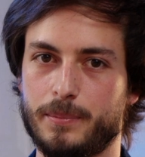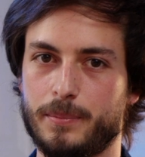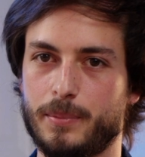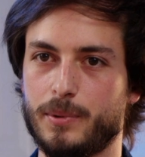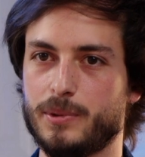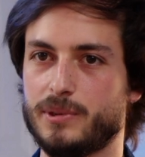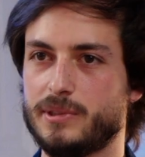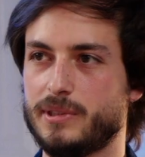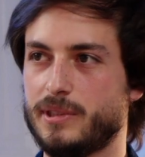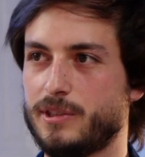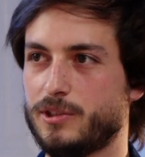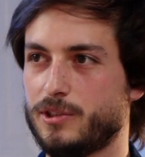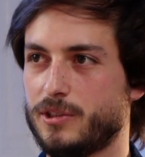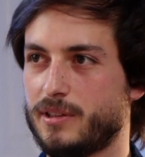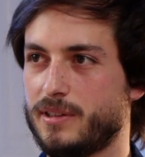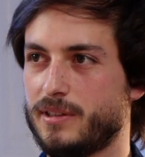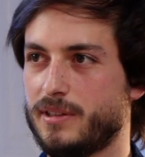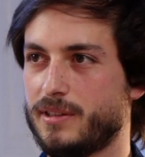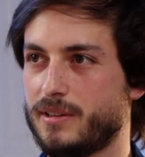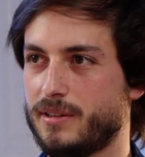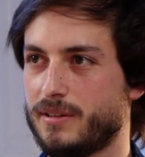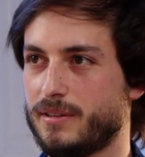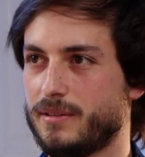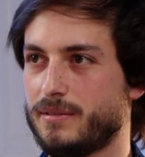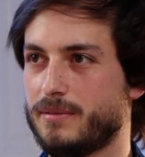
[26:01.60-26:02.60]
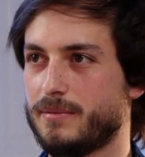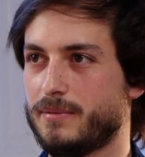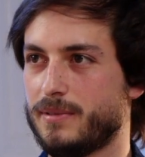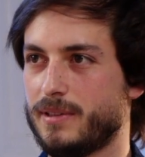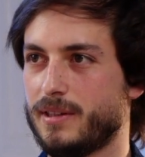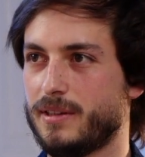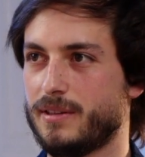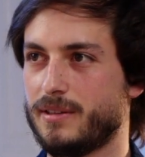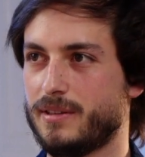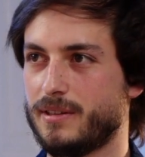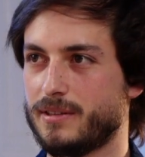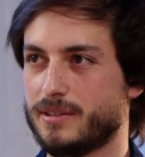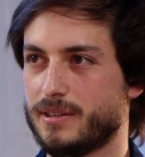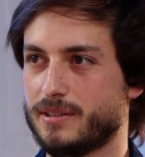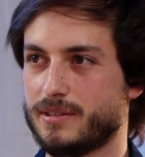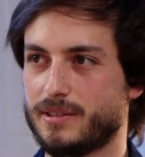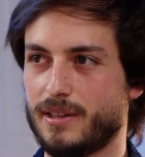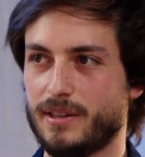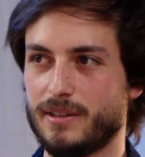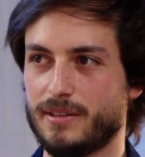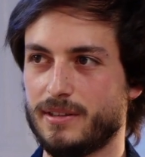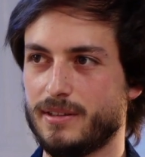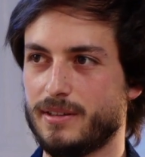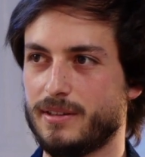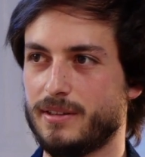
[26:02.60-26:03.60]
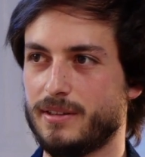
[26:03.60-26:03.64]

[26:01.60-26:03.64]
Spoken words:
position in the society